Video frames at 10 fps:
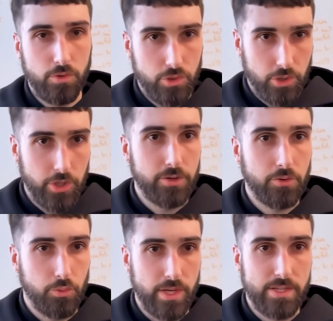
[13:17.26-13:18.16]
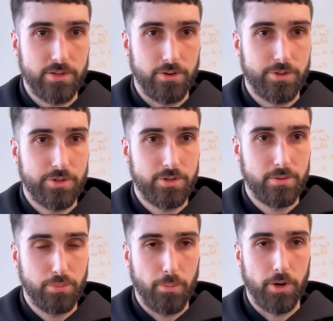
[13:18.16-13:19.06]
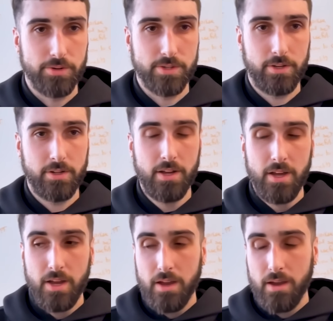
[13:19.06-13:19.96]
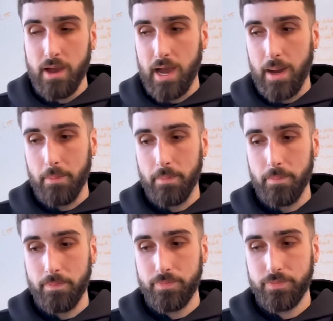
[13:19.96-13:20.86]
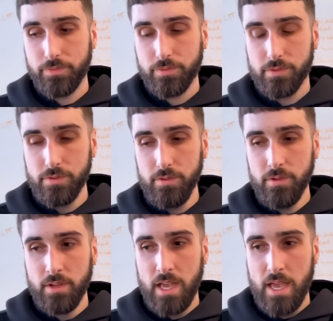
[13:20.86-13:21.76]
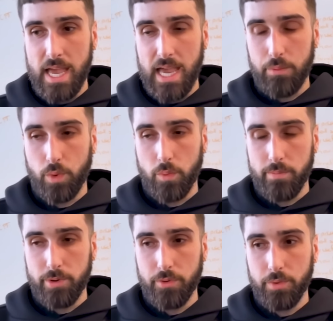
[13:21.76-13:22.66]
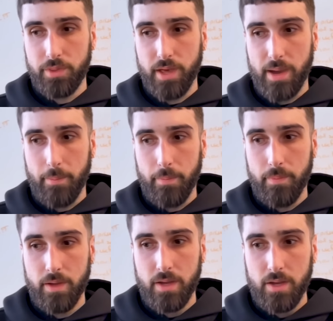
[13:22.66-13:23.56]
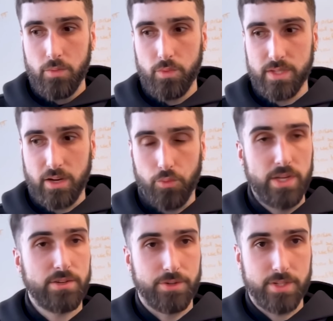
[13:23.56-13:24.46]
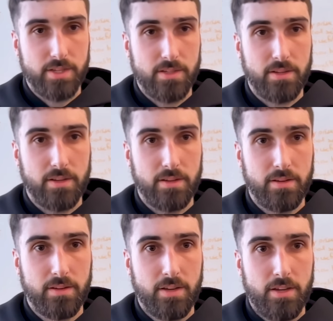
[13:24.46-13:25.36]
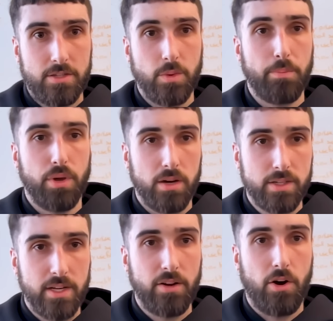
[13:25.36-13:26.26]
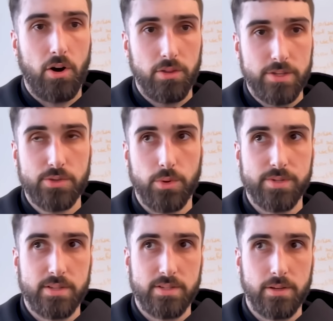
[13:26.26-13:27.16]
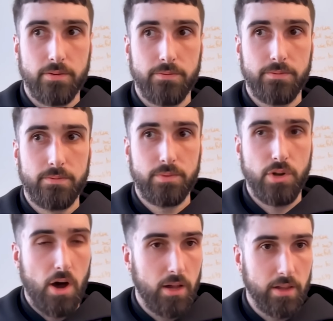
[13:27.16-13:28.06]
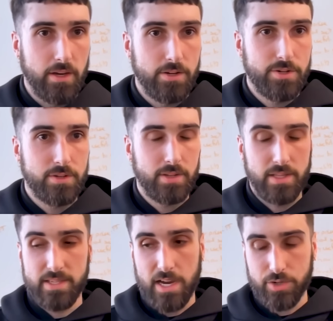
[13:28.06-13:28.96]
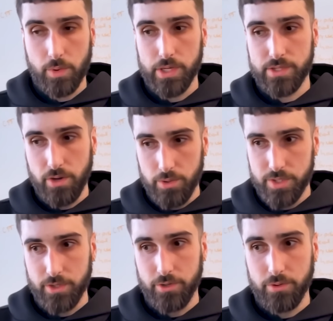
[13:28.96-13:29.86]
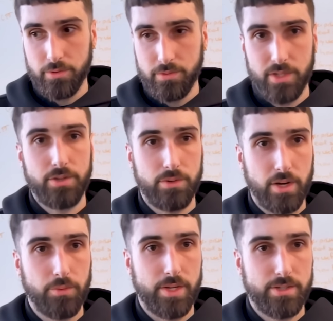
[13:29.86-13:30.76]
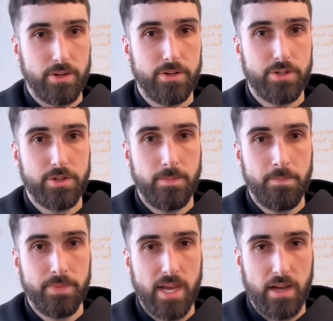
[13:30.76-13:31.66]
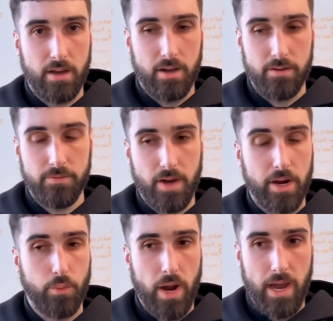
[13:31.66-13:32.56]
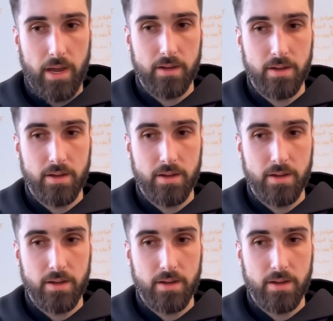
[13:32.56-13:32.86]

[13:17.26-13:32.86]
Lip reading: good researched proposal? And what we built with them was like a research assistant. So we plugged in all the sources of knowledge that these actuaries go to do their research via RAG,